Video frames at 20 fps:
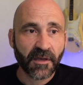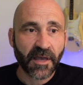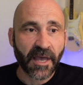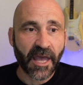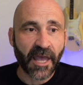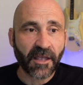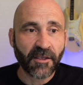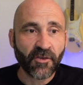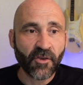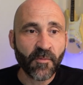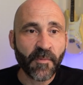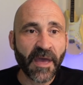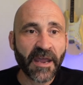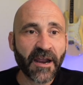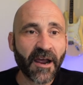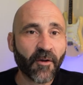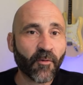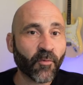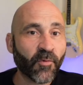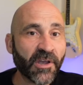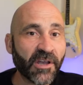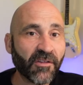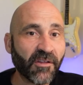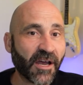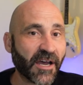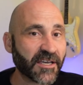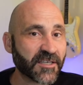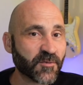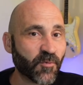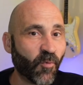And you may not
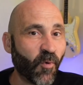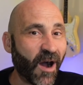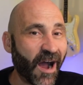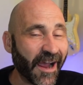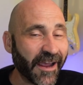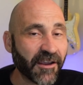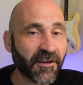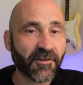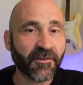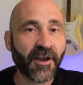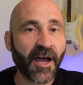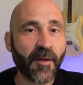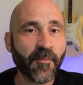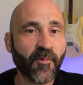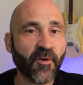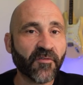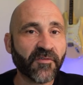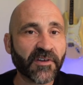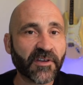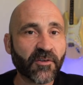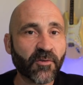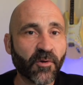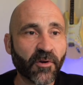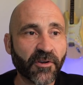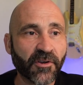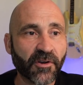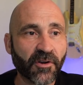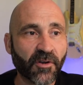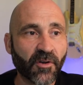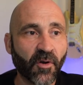realize why you're not moving
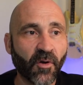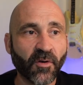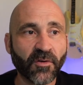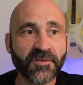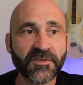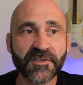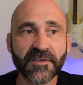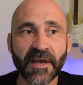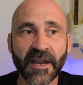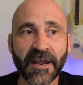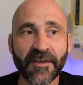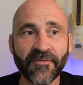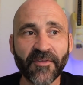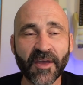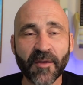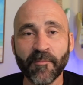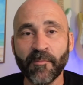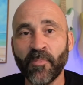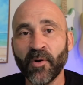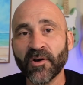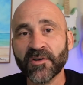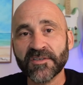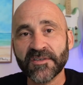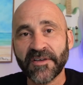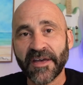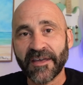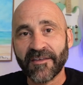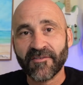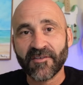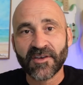toward your goals. And I think books
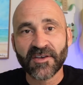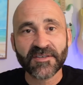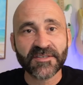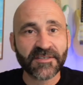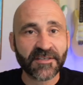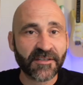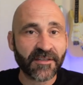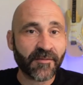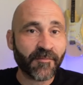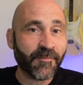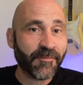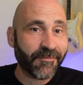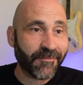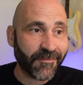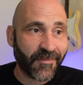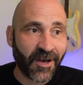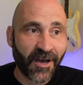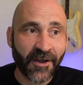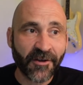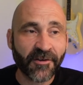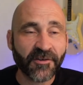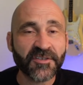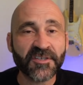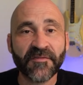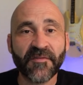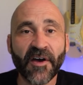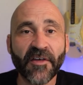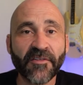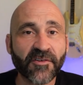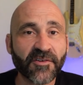like this and hundreds
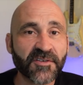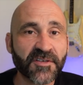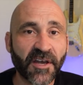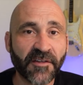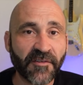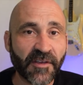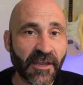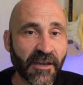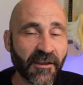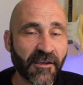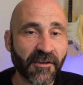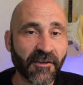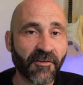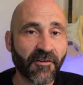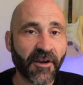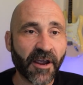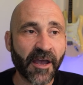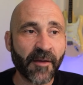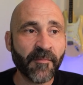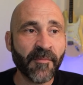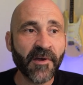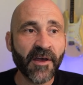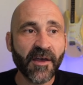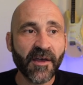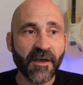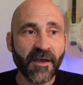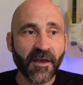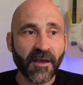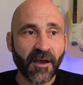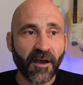of others on the Enneagram
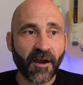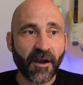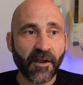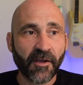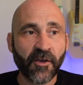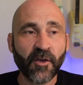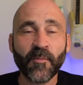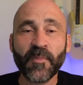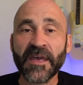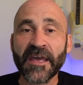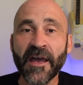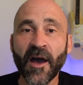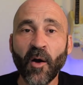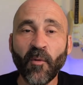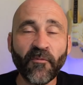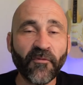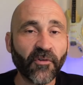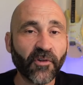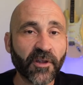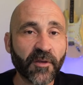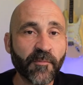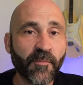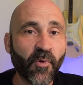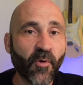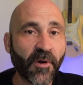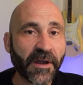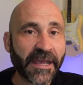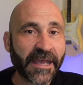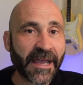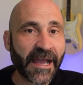or it could be helpful in
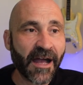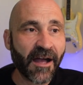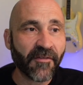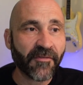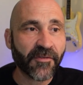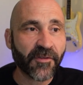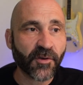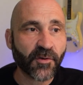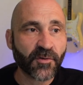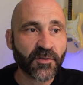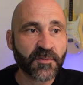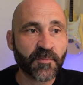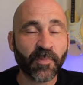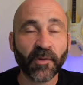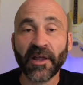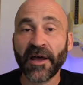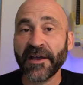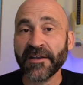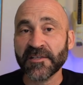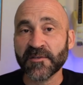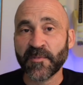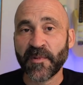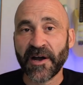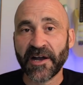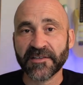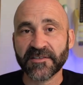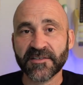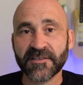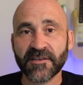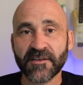pointing out those blind
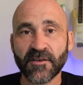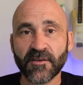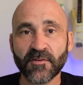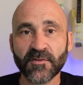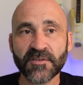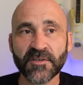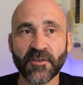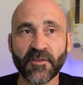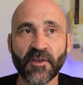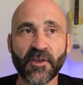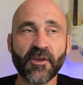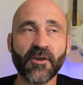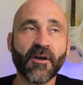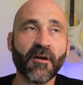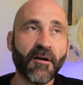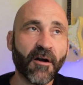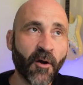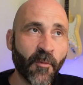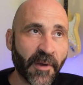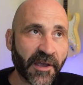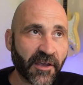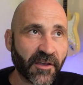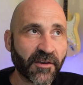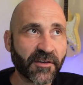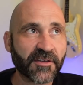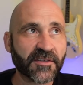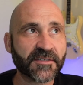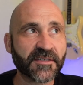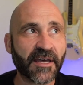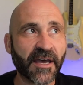spots to you so that you go, oh my
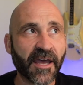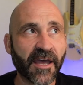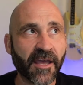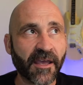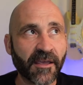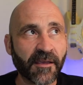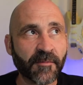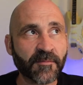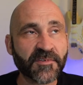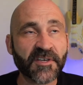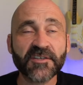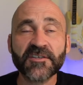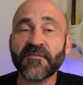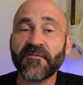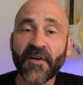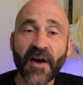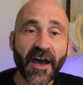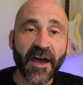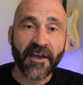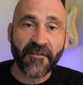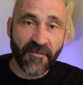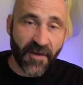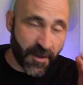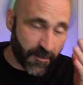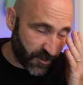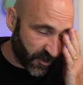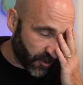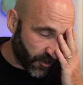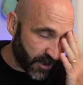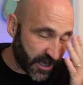goodness, I am such a five.
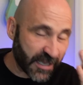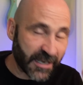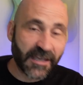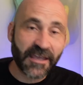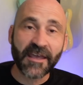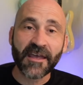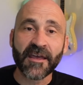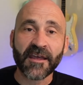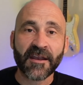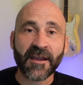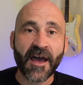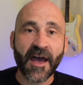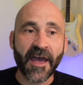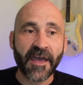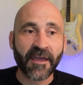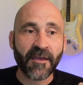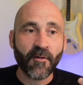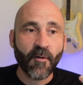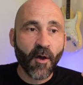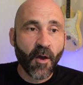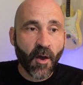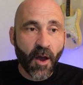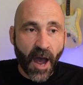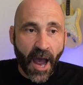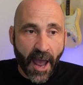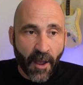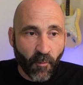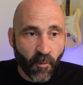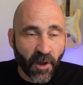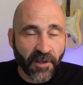I'm doing it again. I,
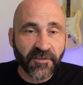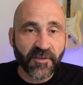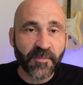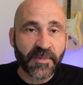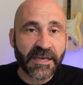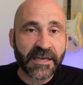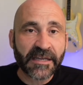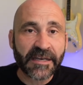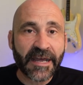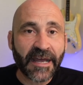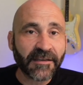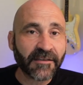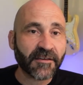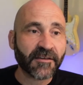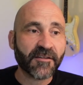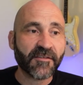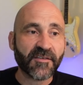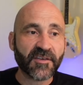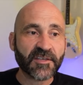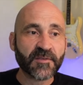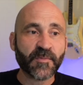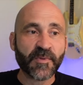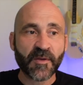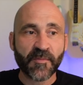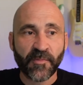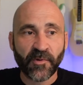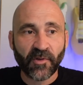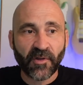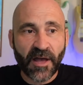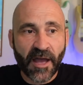I want to be connected to these
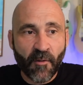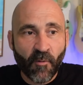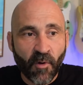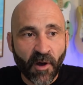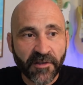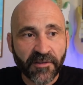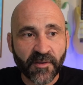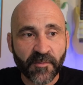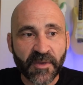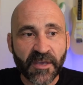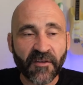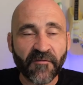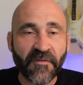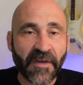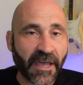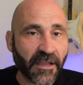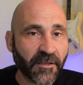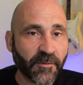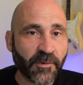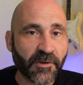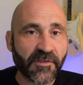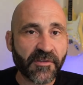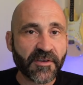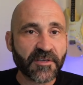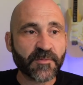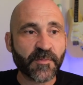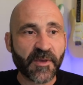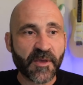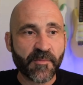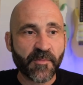people. I want to be available to
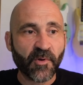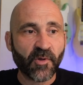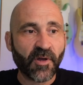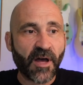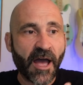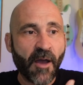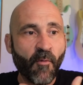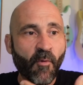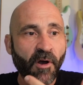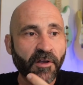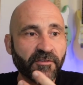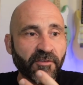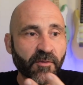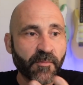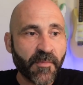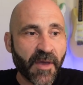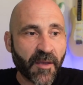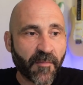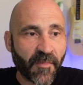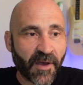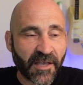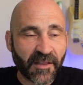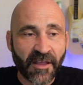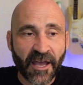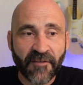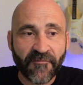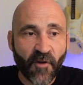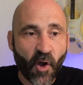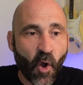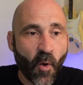these people. I want to make my
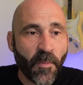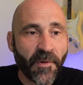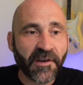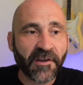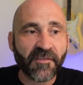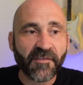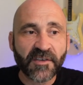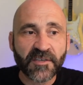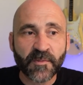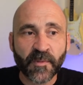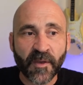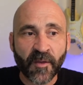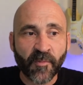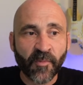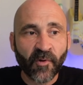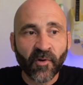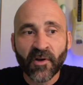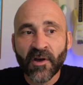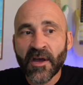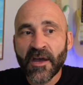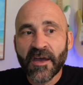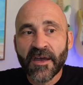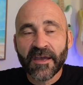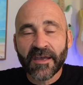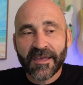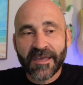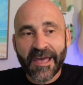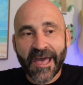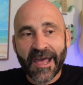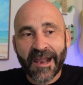life open to these people.
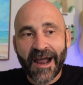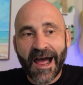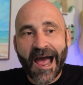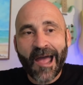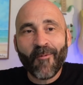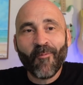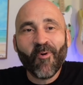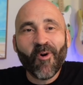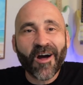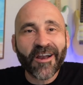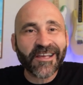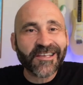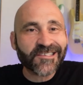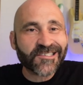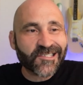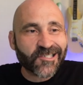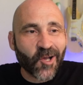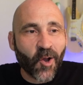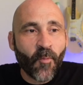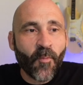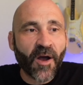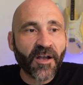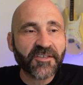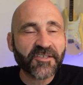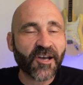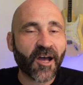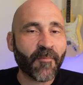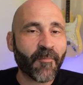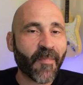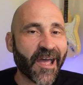Yet I want it so
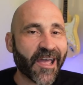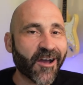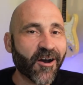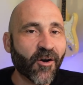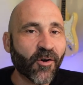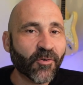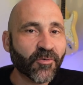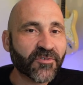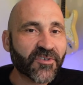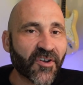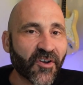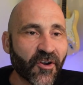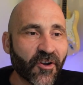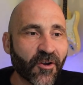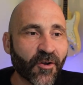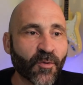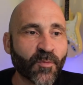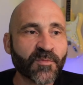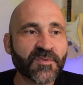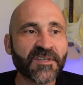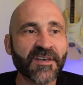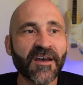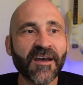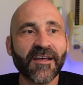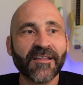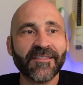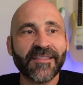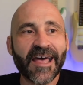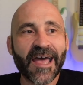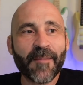much on my own terms
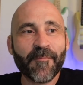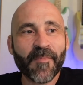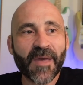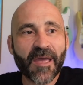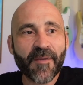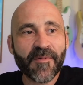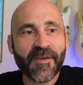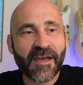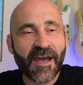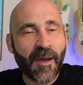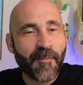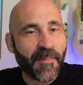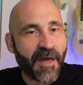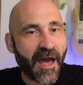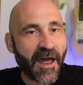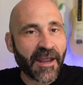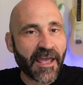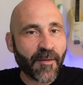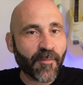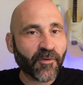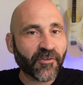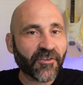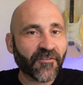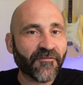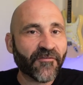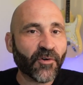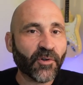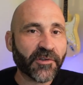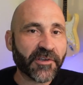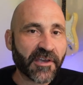that maybe I'm not able to
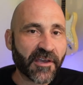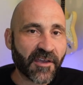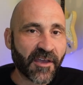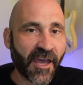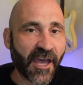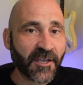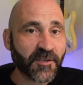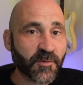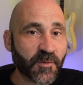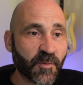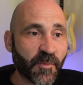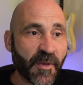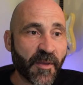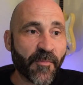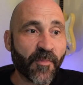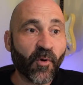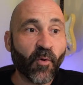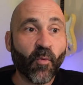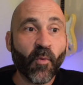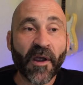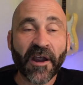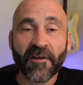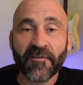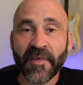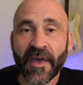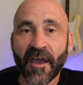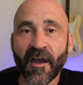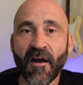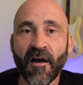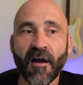fully engage with people where
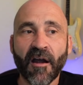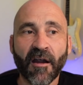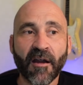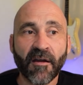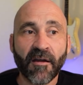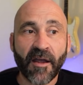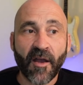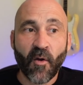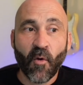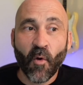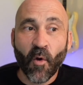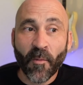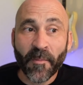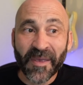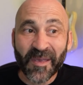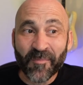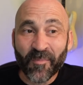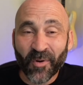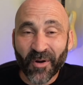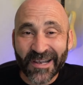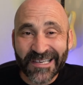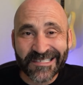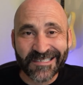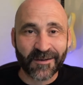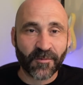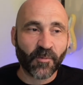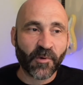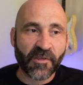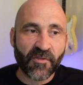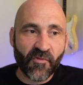they are or be
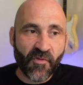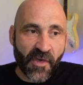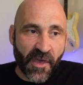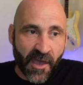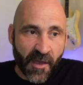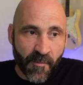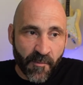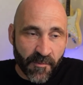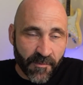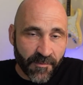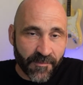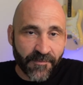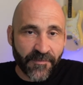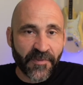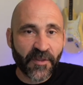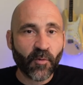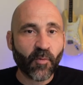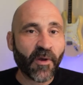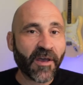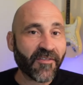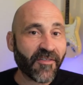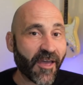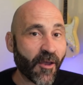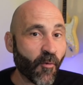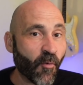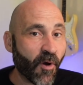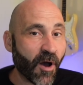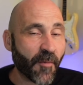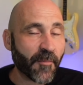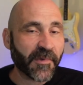present with them the way they
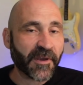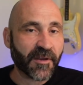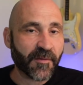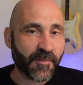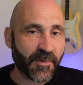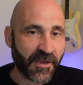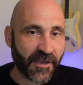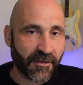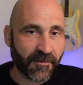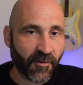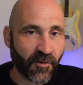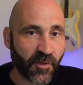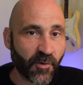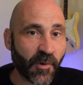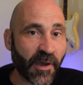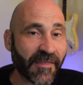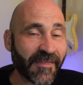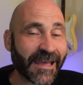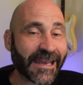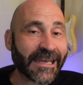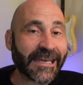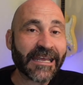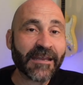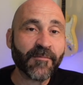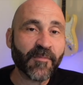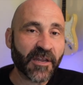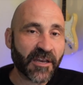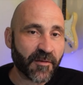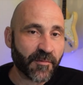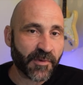want me to be or the way they
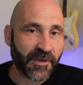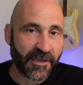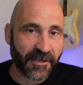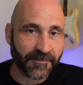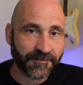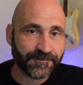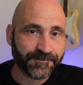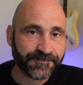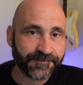need me to be.